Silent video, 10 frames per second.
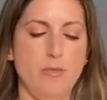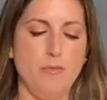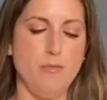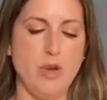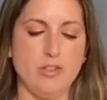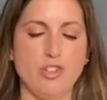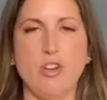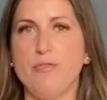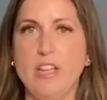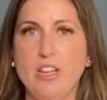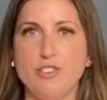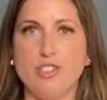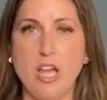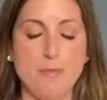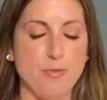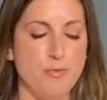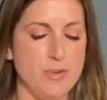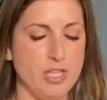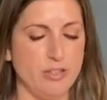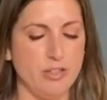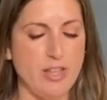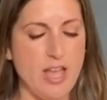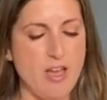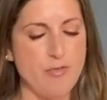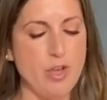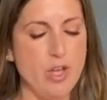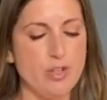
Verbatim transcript: much of each type of material they have.